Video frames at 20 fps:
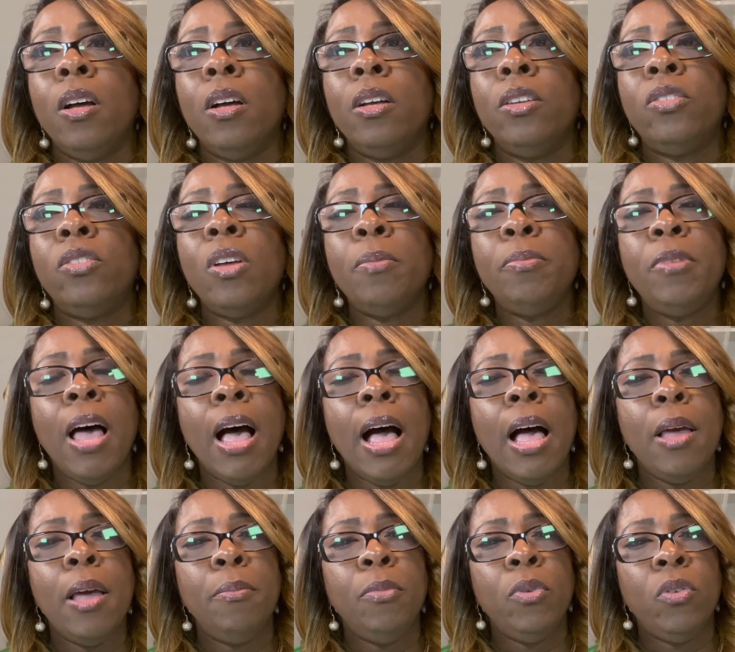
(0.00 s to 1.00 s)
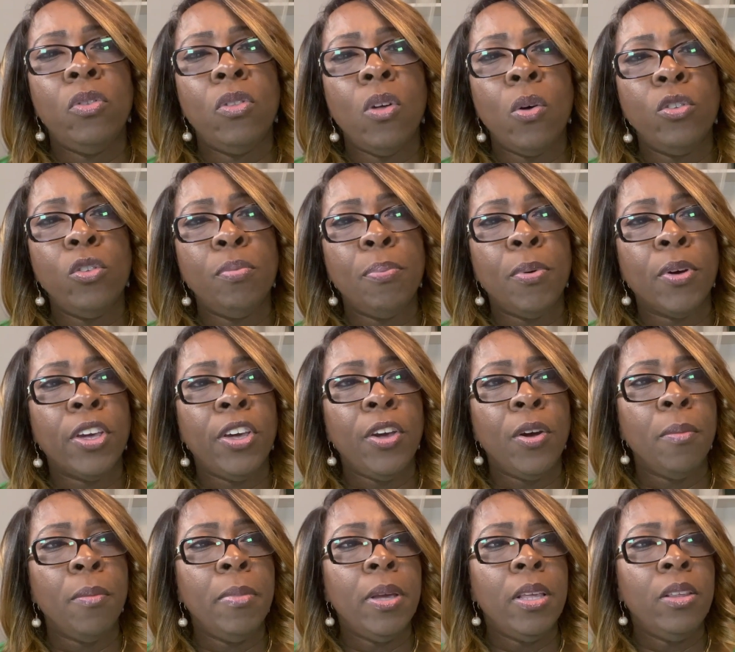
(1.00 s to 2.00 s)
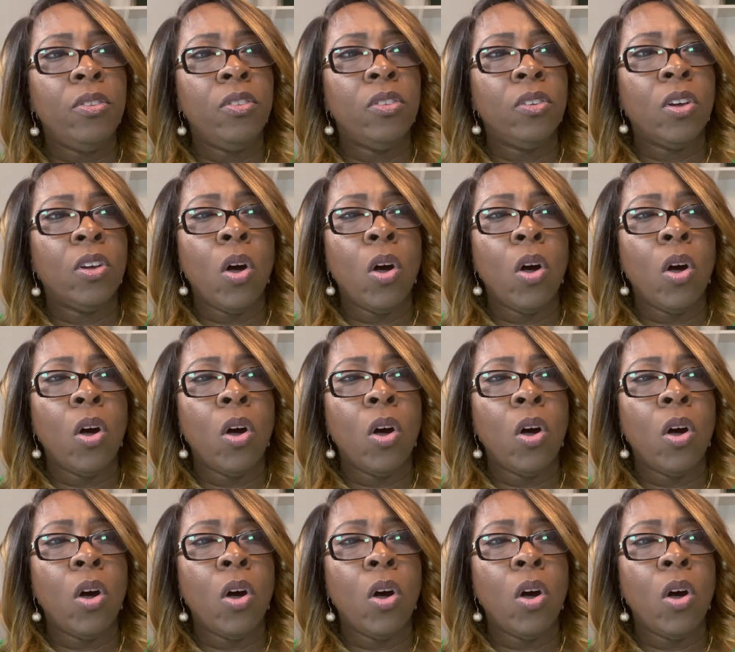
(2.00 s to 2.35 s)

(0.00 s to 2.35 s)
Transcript: Sometimes those procurements